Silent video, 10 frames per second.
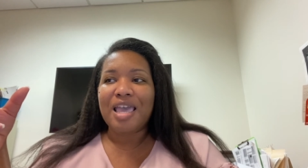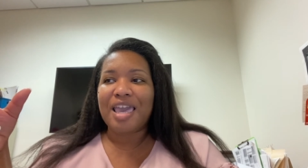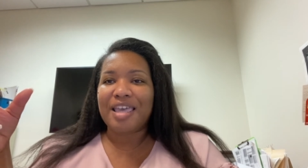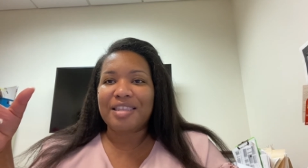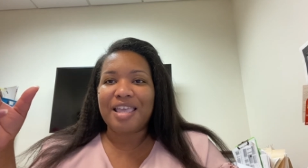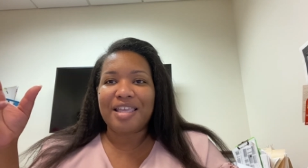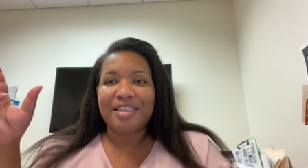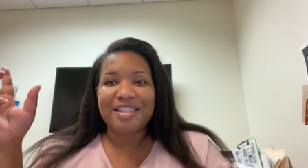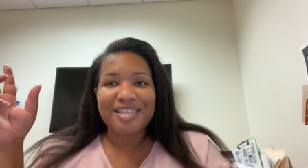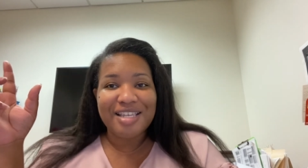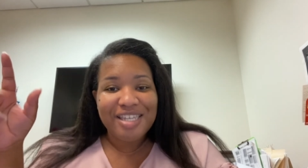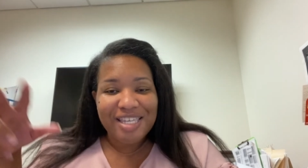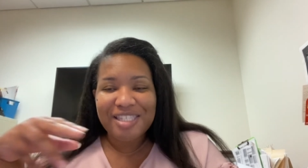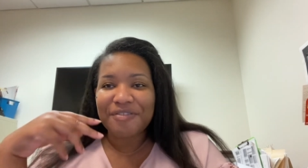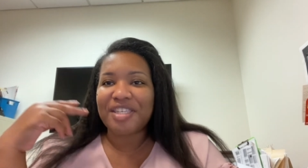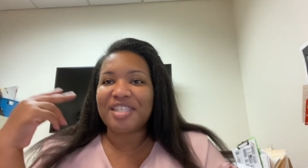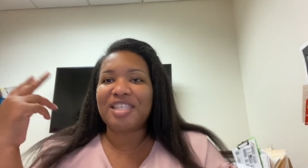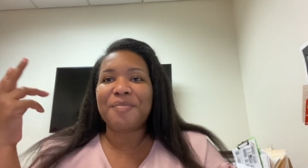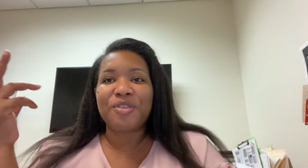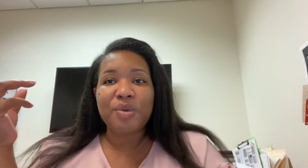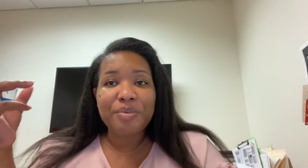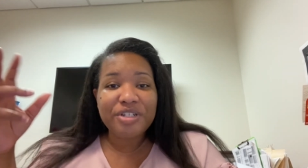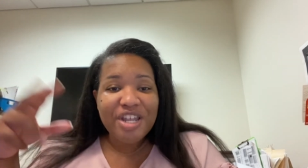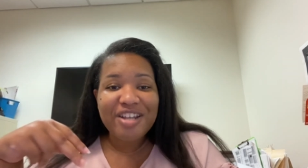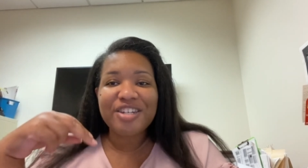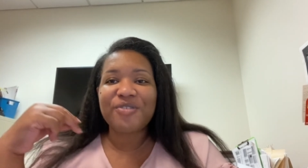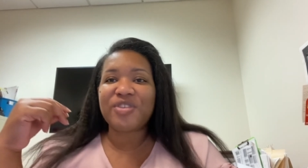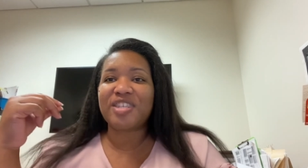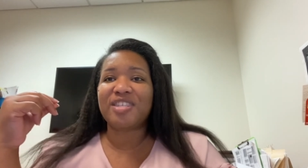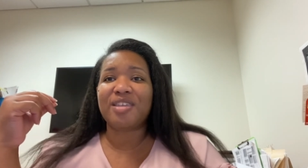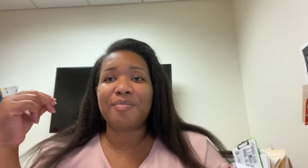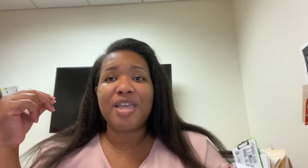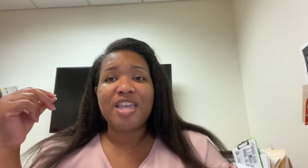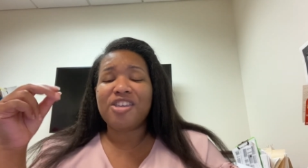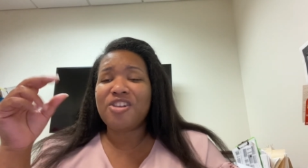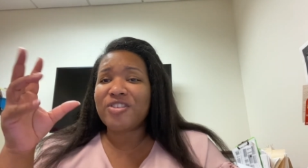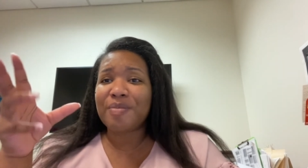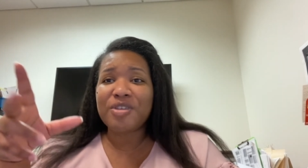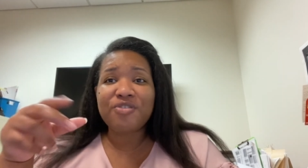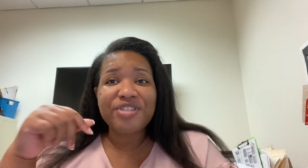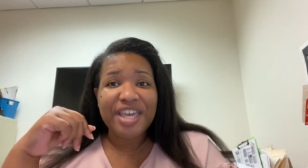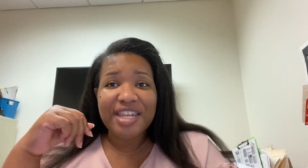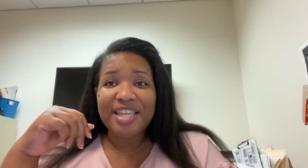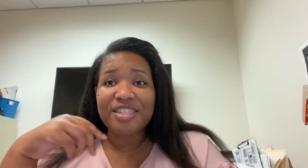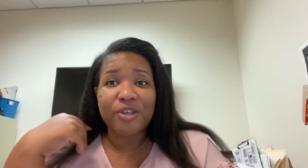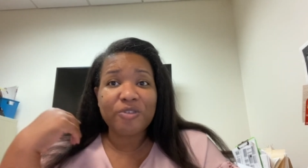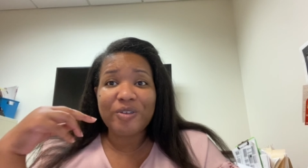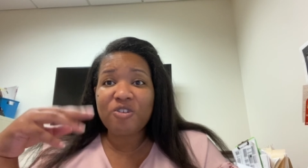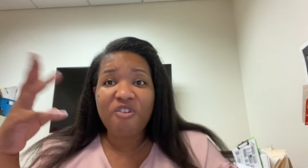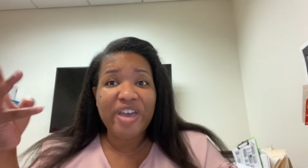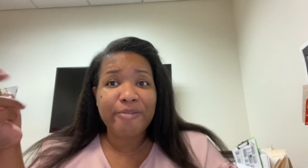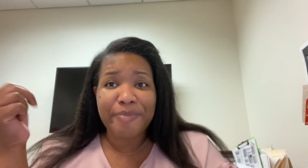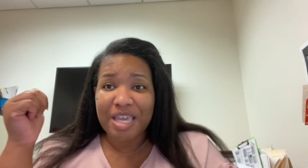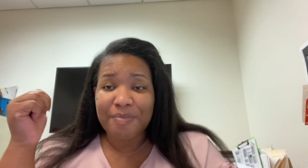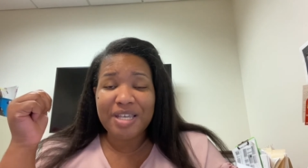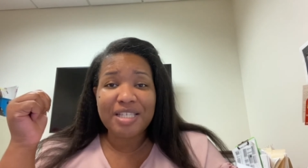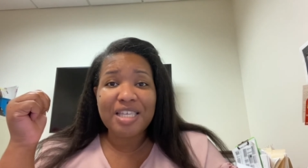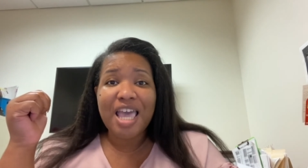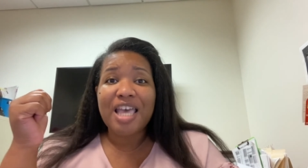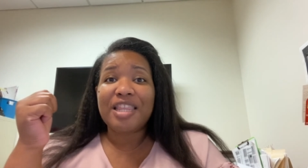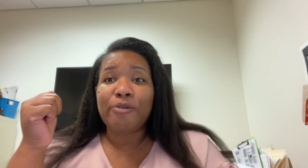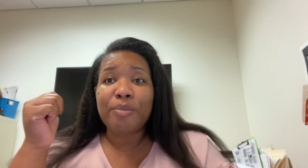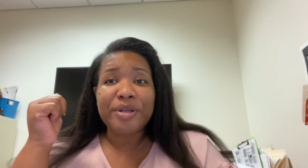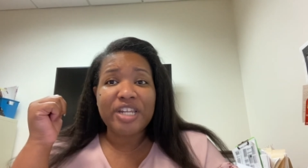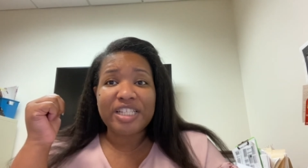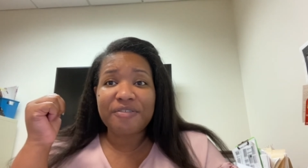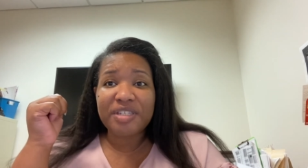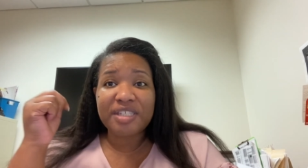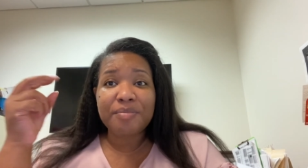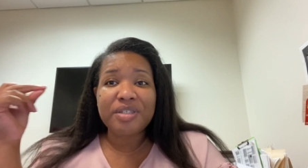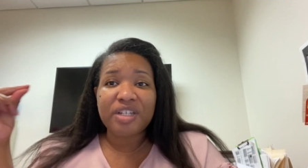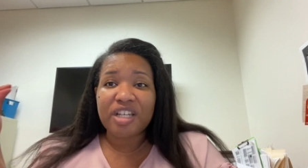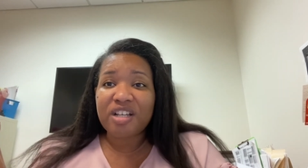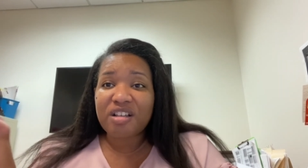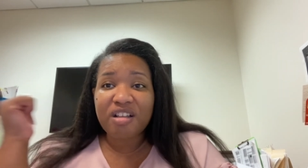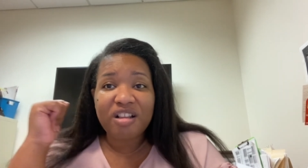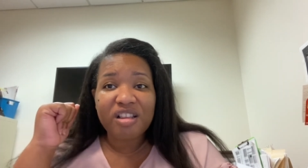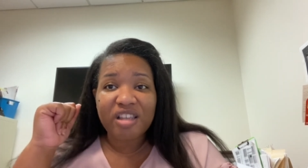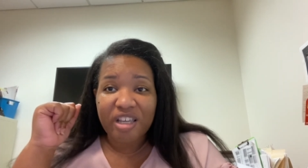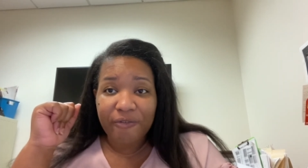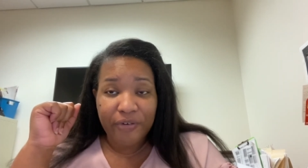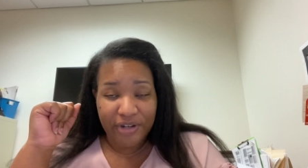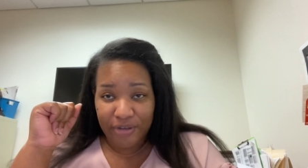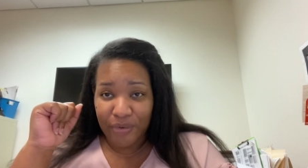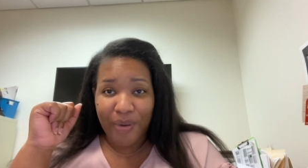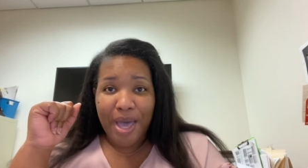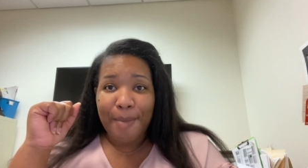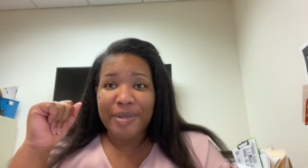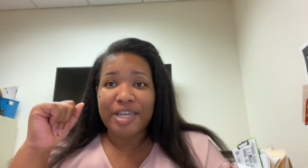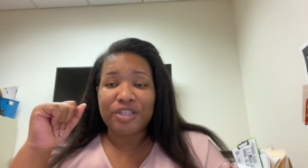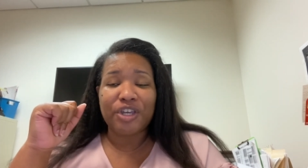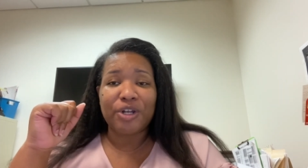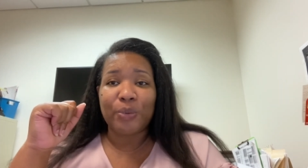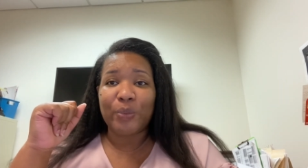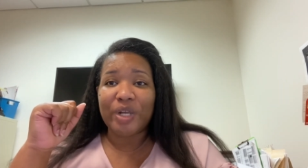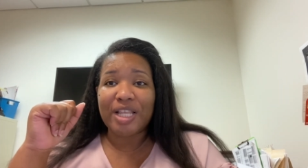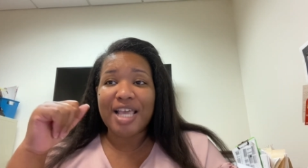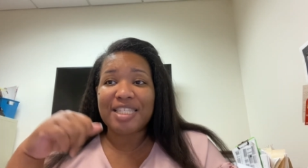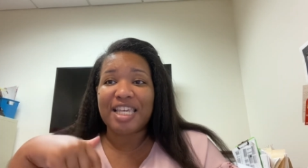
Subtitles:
and the digestive system and the reproductive system. You know, some of you ladies, those of us who've had babies, the reproductive system is going to click for you, because you're going to realize, like,